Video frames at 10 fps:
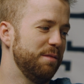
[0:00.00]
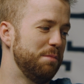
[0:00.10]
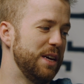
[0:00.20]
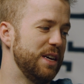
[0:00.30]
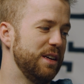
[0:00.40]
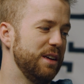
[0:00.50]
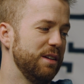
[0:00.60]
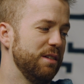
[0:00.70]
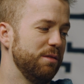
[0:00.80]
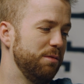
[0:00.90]
me,
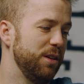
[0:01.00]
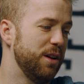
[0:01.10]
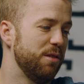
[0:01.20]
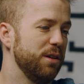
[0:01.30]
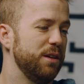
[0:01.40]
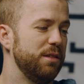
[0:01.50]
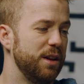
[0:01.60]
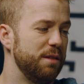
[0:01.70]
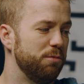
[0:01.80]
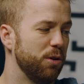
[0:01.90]
or it